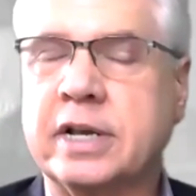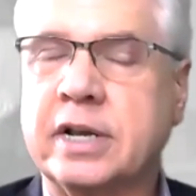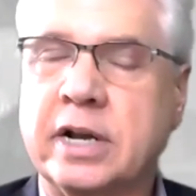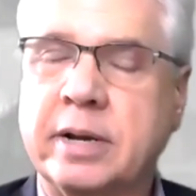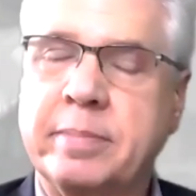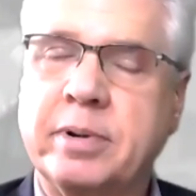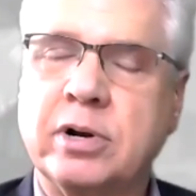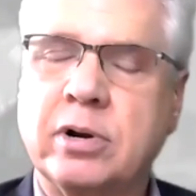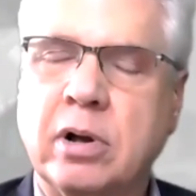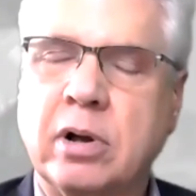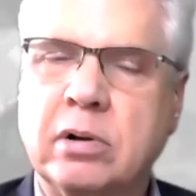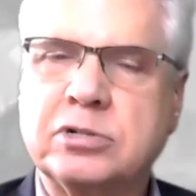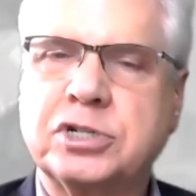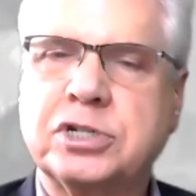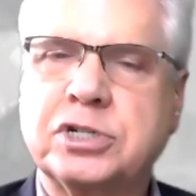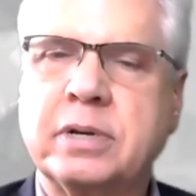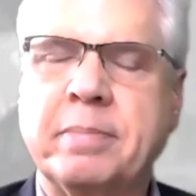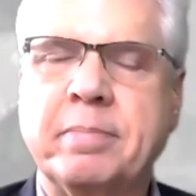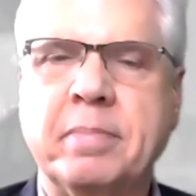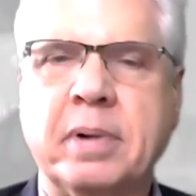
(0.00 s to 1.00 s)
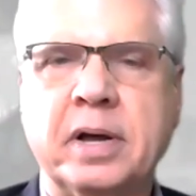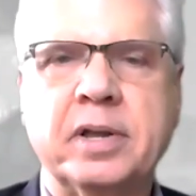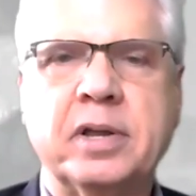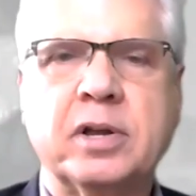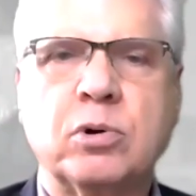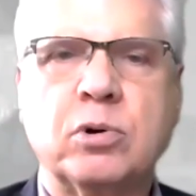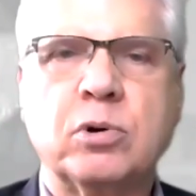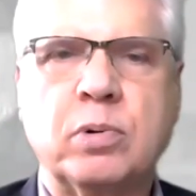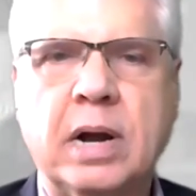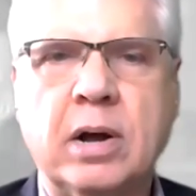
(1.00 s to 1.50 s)
And I'm your host, Mike
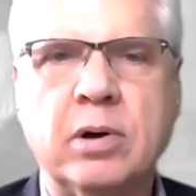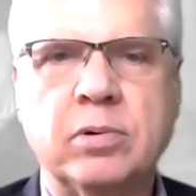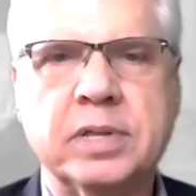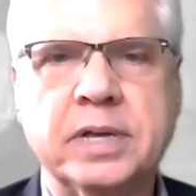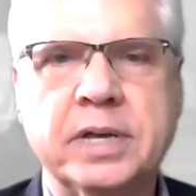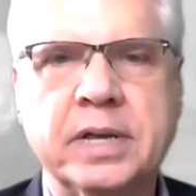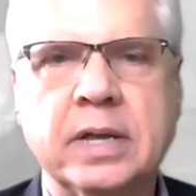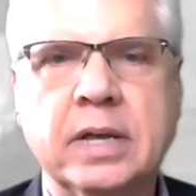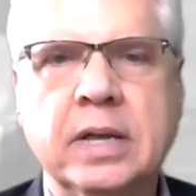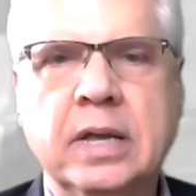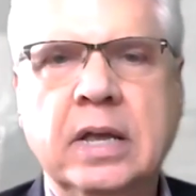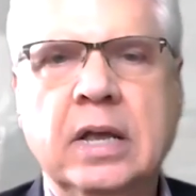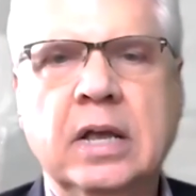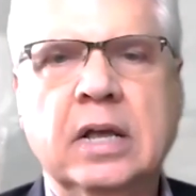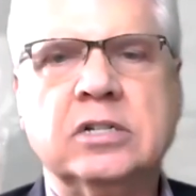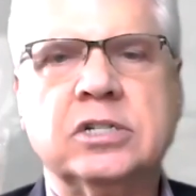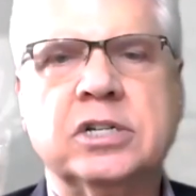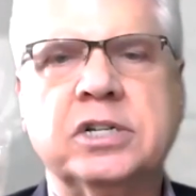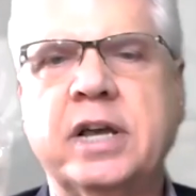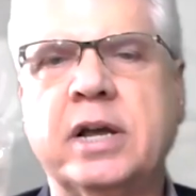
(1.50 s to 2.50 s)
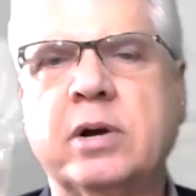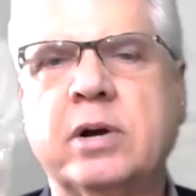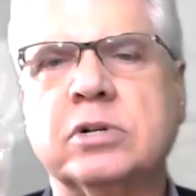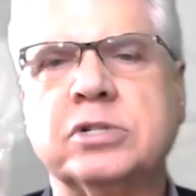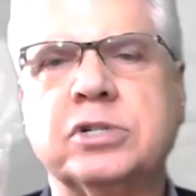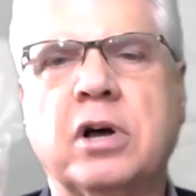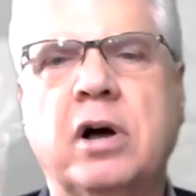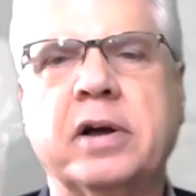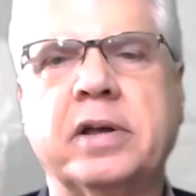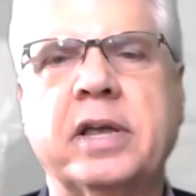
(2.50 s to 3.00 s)
Crowley. Today, we're
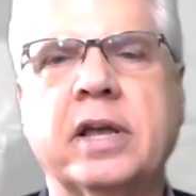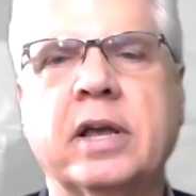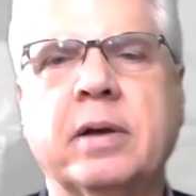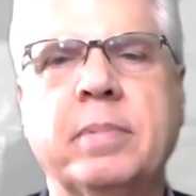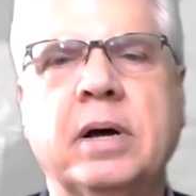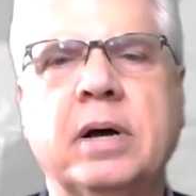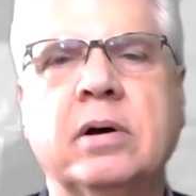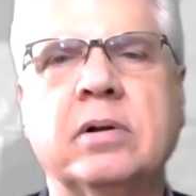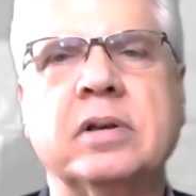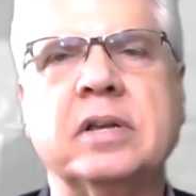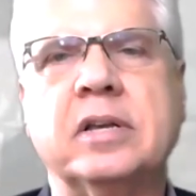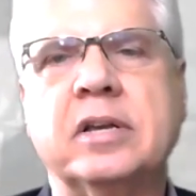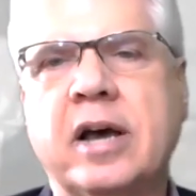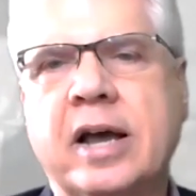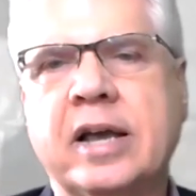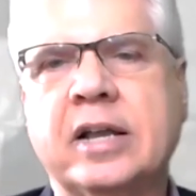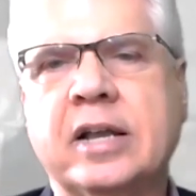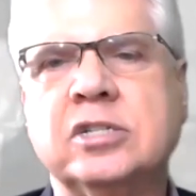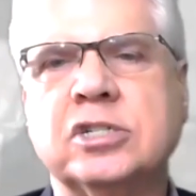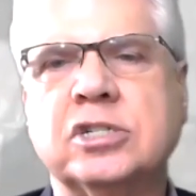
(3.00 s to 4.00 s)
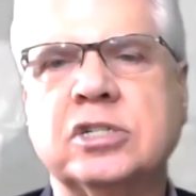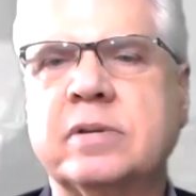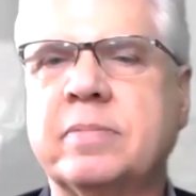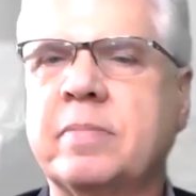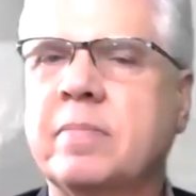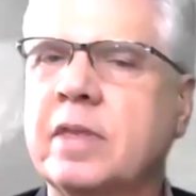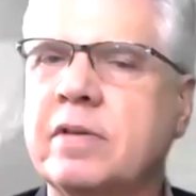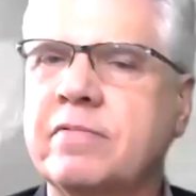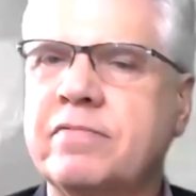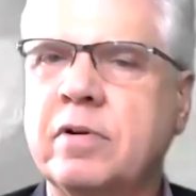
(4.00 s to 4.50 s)
talking about guidance
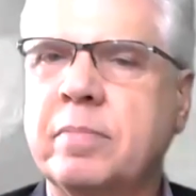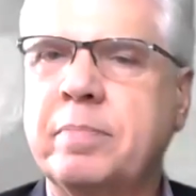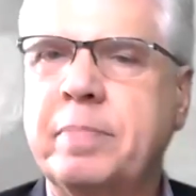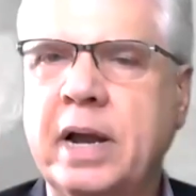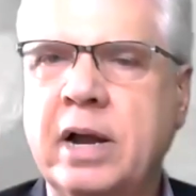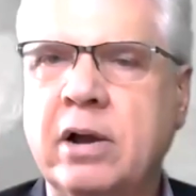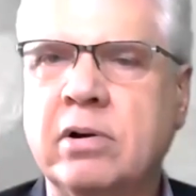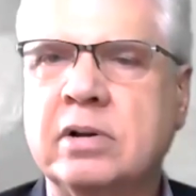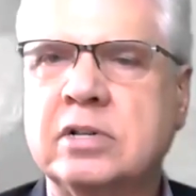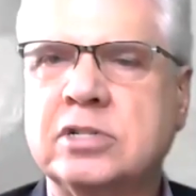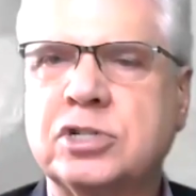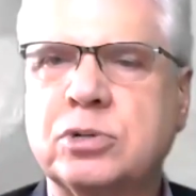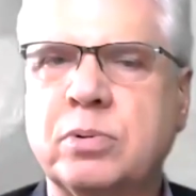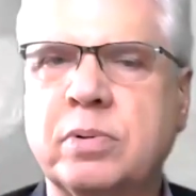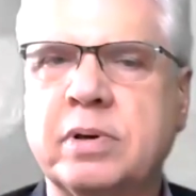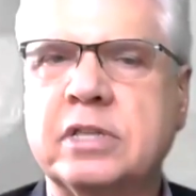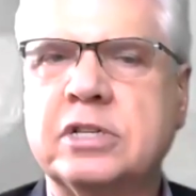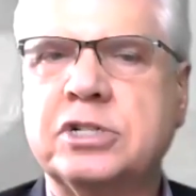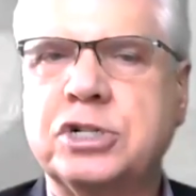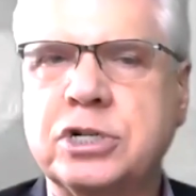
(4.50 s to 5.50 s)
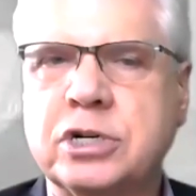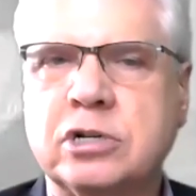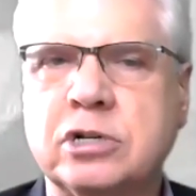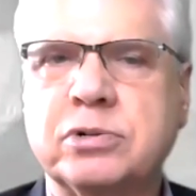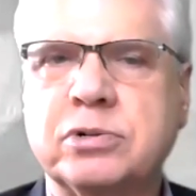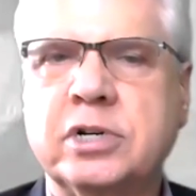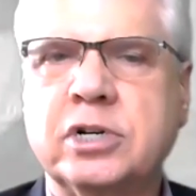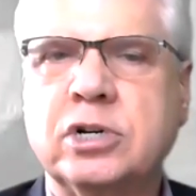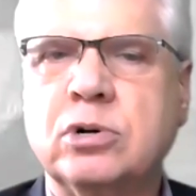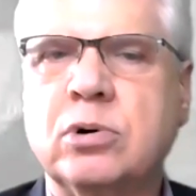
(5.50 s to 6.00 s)
for parents with
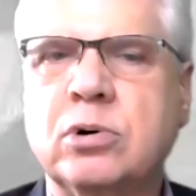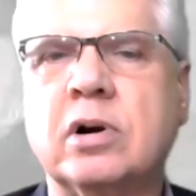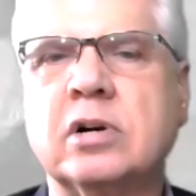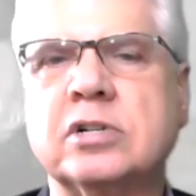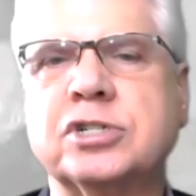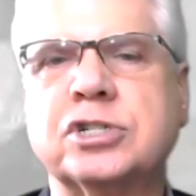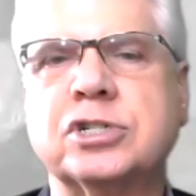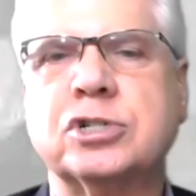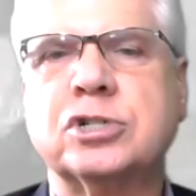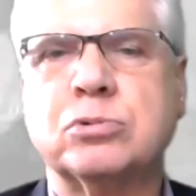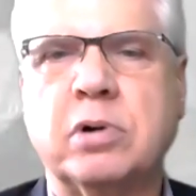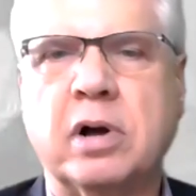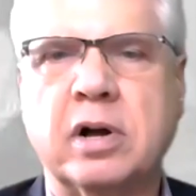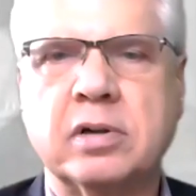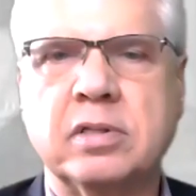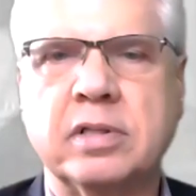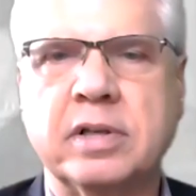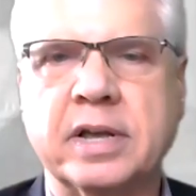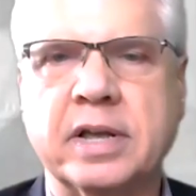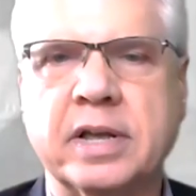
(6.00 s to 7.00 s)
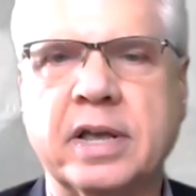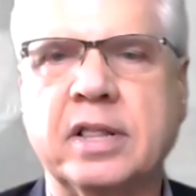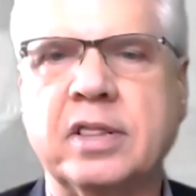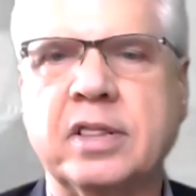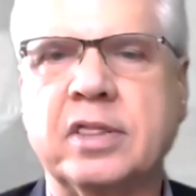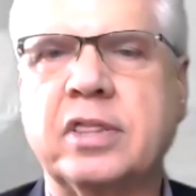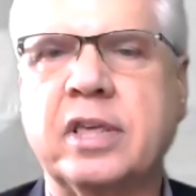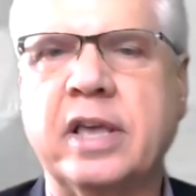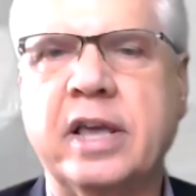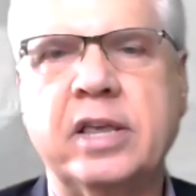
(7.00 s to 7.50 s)
children who are struggling.
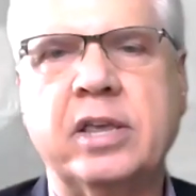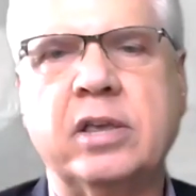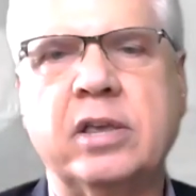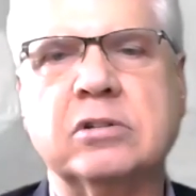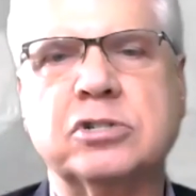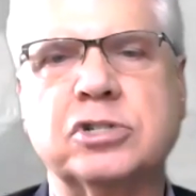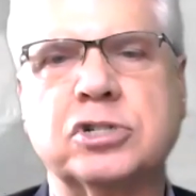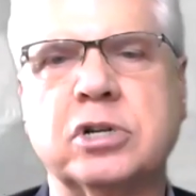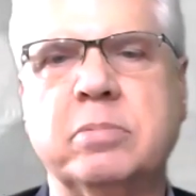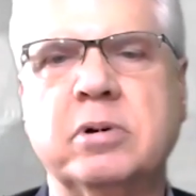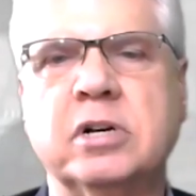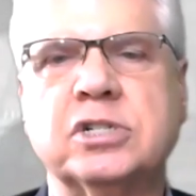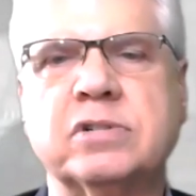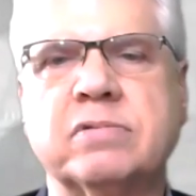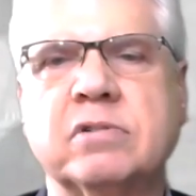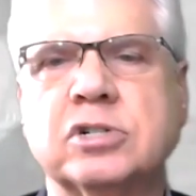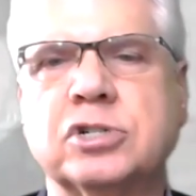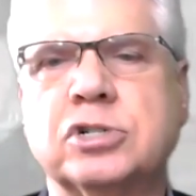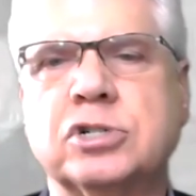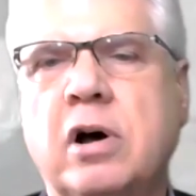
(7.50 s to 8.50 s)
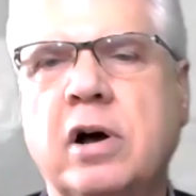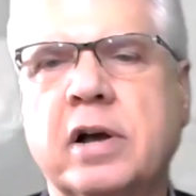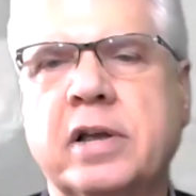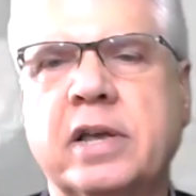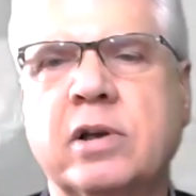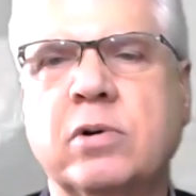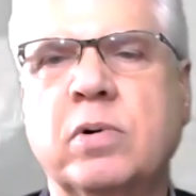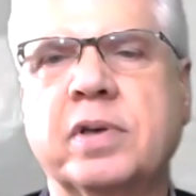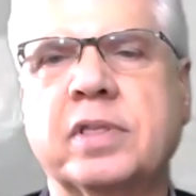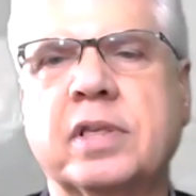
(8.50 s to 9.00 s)
And thank you so much for
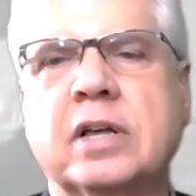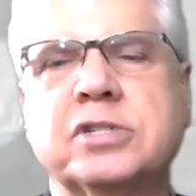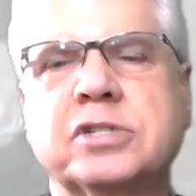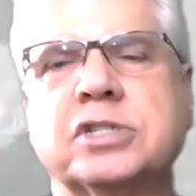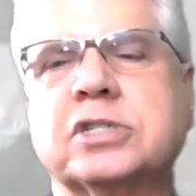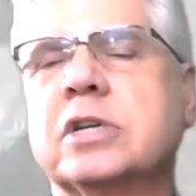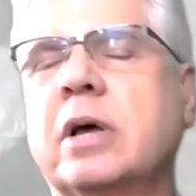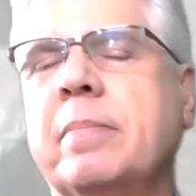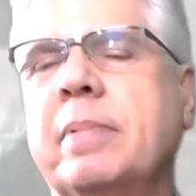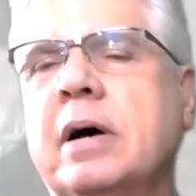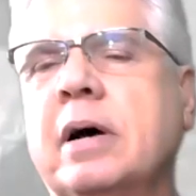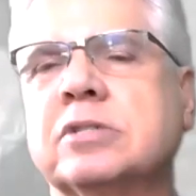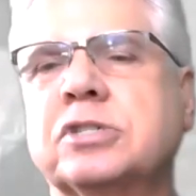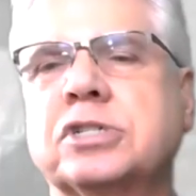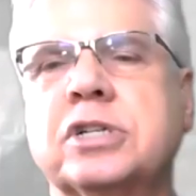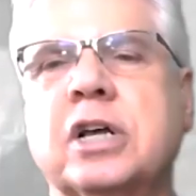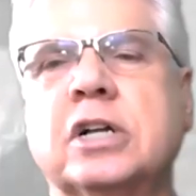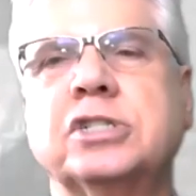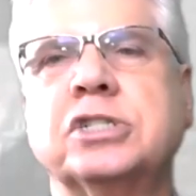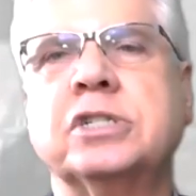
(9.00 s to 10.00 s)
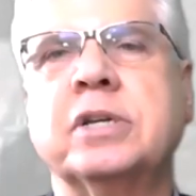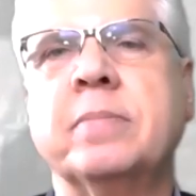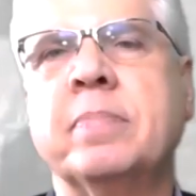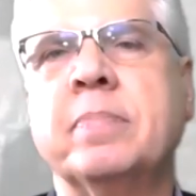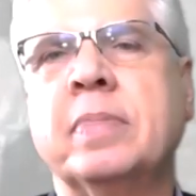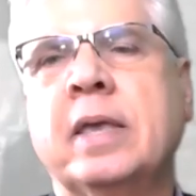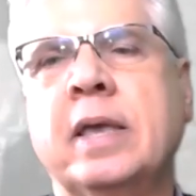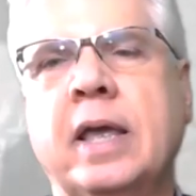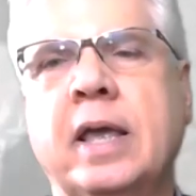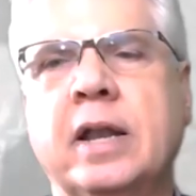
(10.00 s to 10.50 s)
talking with us about such
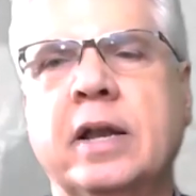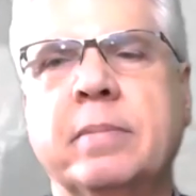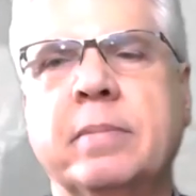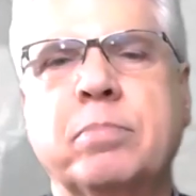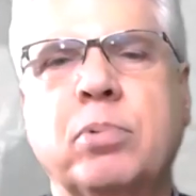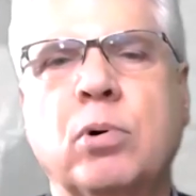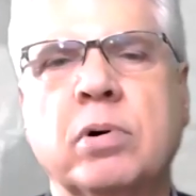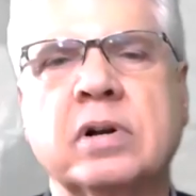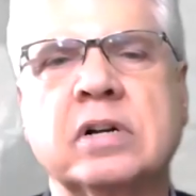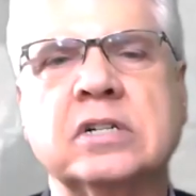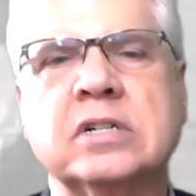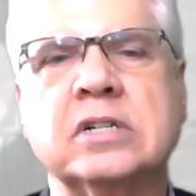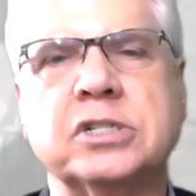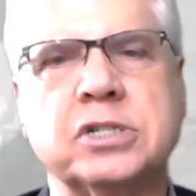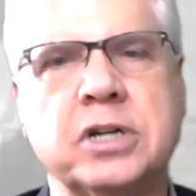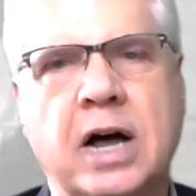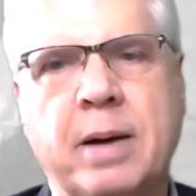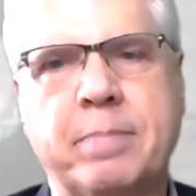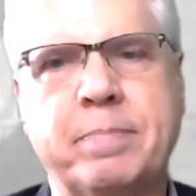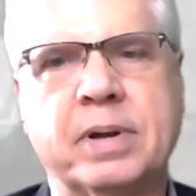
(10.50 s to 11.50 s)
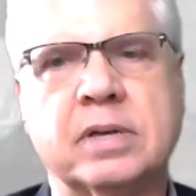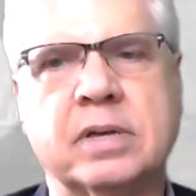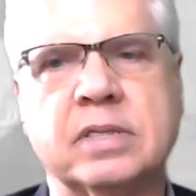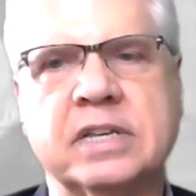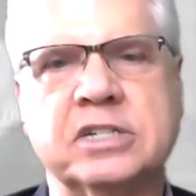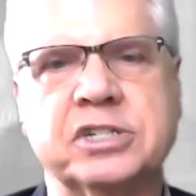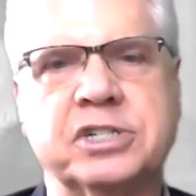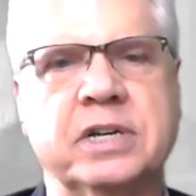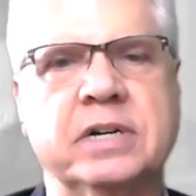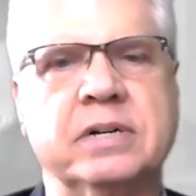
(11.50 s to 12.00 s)
an important topic,
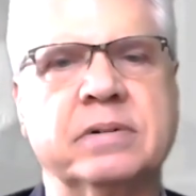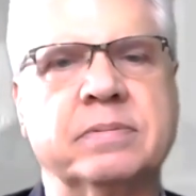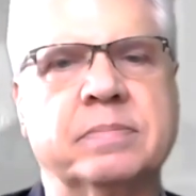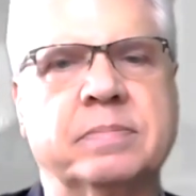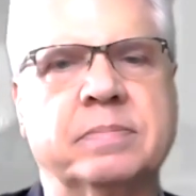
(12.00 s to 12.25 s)
Lisa.